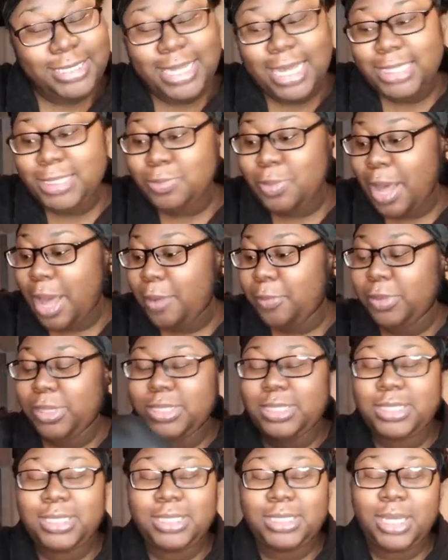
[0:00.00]
That's why I
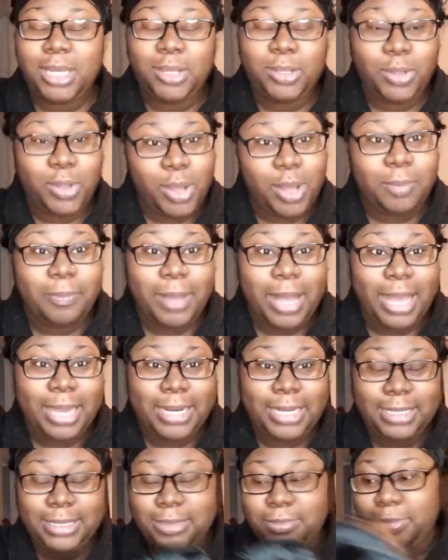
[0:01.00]
wanted to sell long
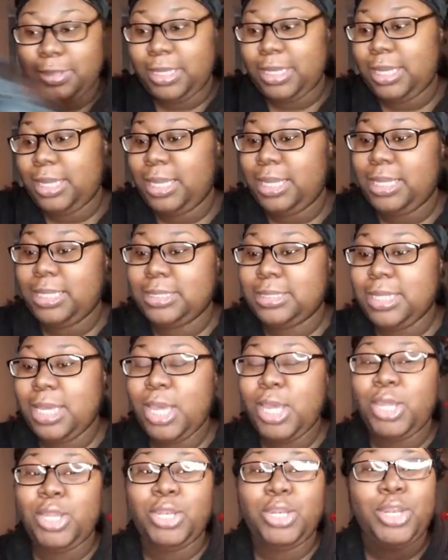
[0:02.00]
bonnets, because
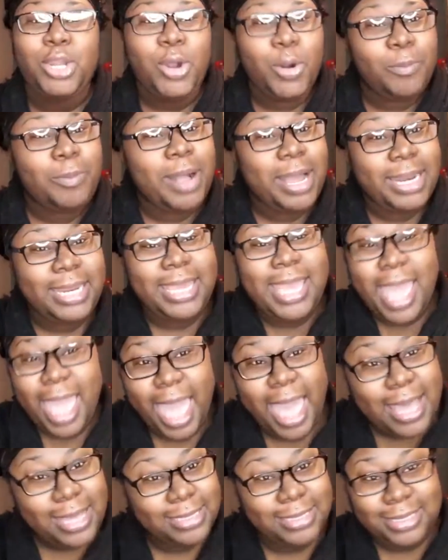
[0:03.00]
nobody
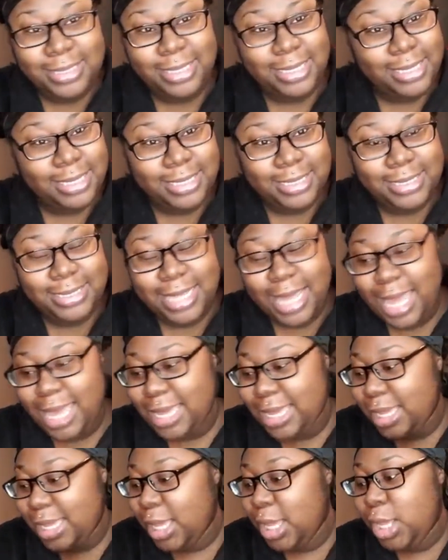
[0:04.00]
has these.
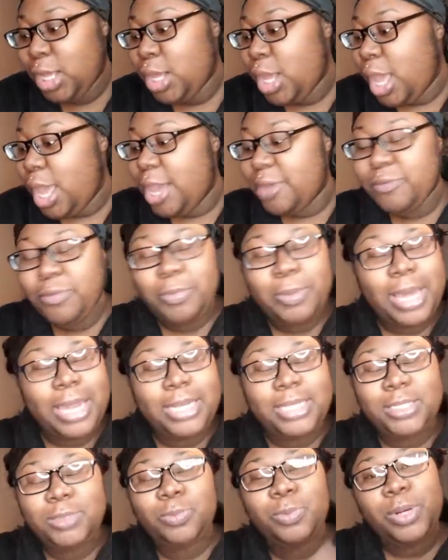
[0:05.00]
Like,
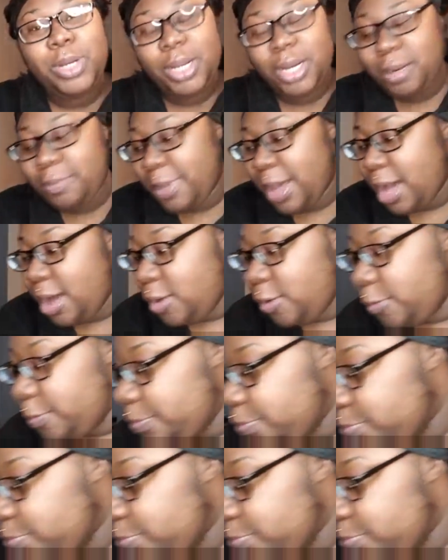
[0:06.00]
everybody's worried about